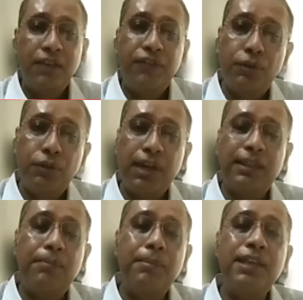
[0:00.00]
if you look at
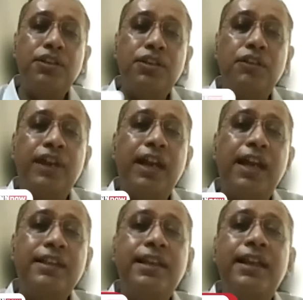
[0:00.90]
the means of
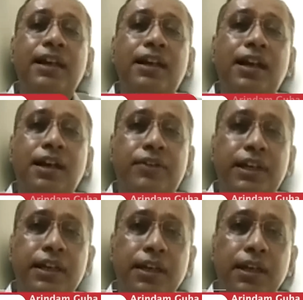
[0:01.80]
financing in our country,
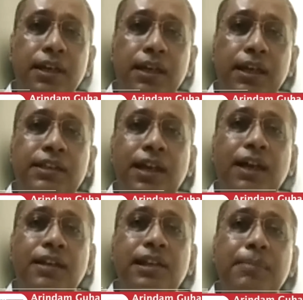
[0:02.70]
it's
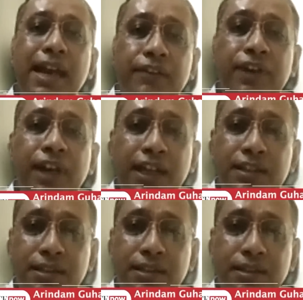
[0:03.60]
largely bank
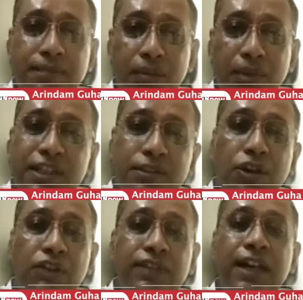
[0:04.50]
finance, which is
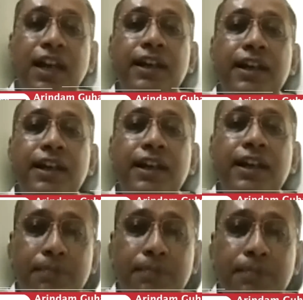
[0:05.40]
not of that high
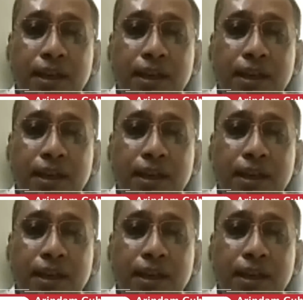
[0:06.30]
duration.